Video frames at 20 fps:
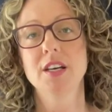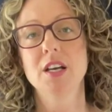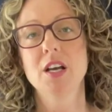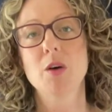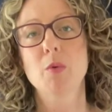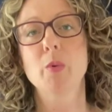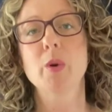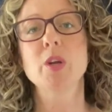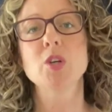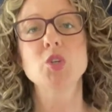
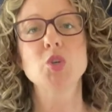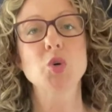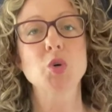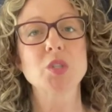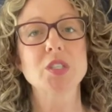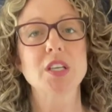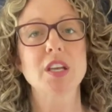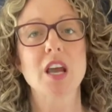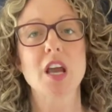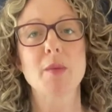I want to talk
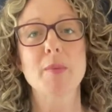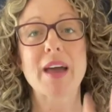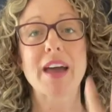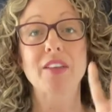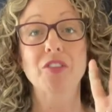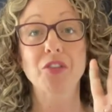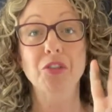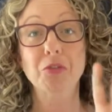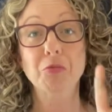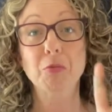today
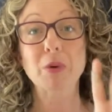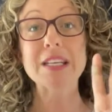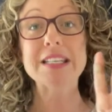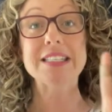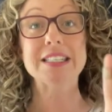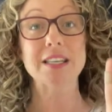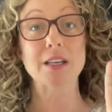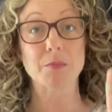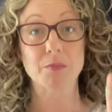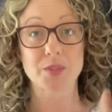about 3
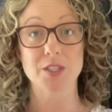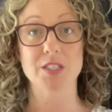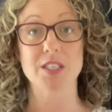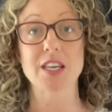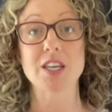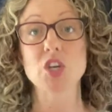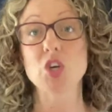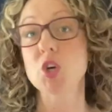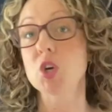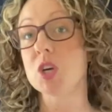tips
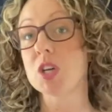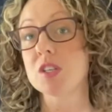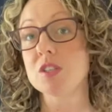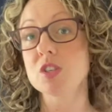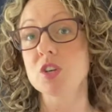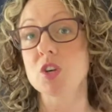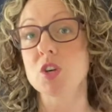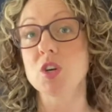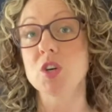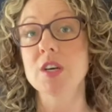that you can
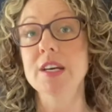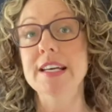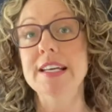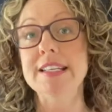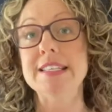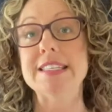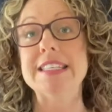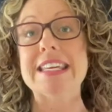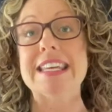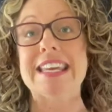do
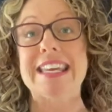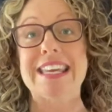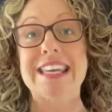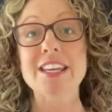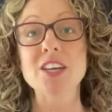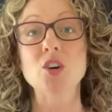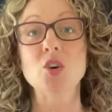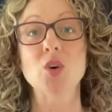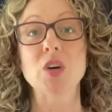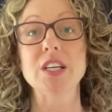to
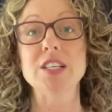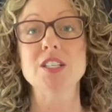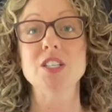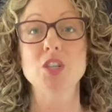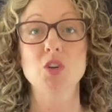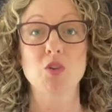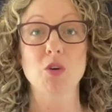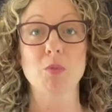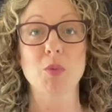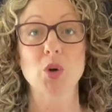increase
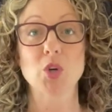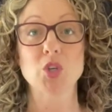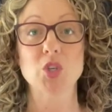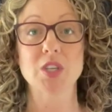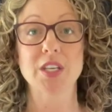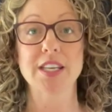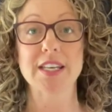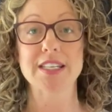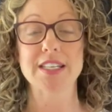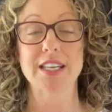your
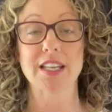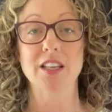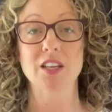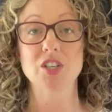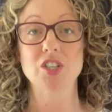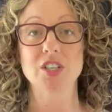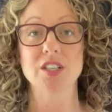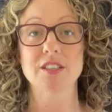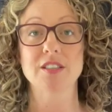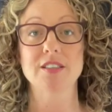emotional
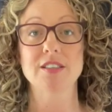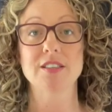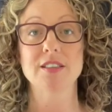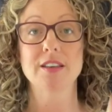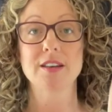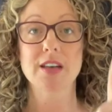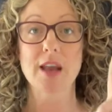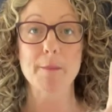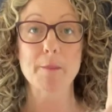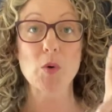intelligence.
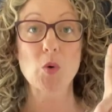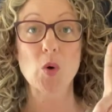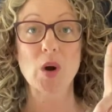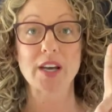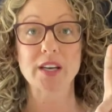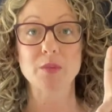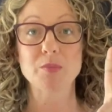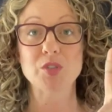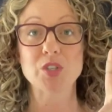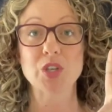Number
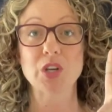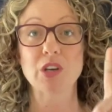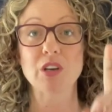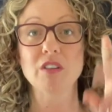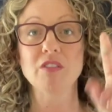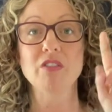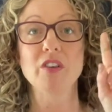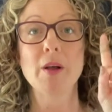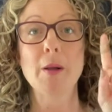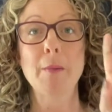1,
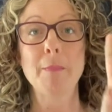observe.